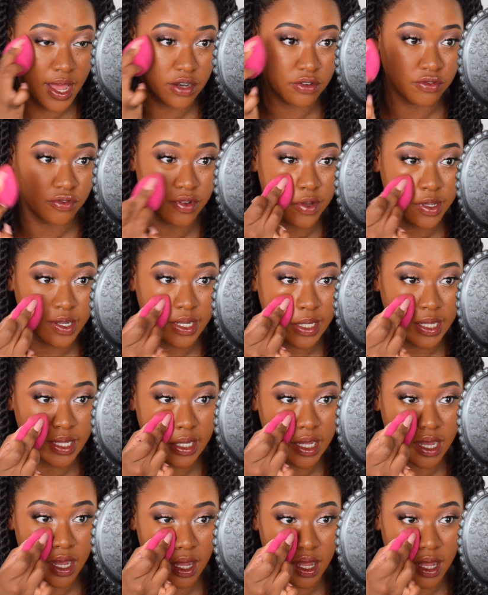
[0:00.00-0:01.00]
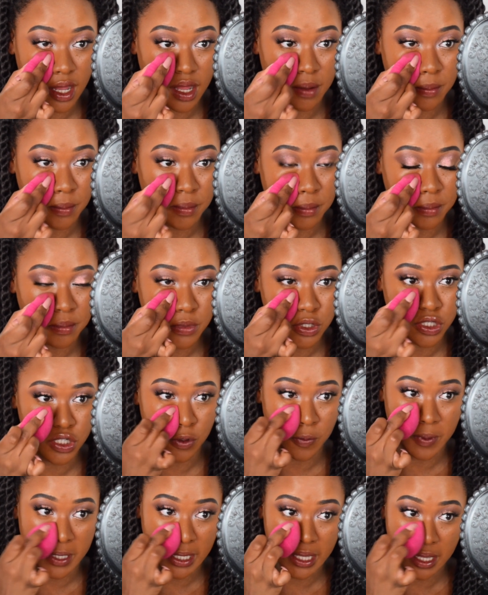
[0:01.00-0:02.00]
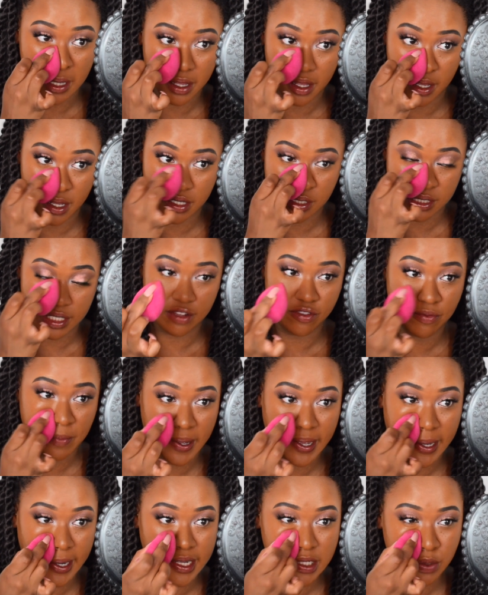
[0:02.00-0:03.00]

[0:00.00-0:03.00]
and really um, dewy underneath my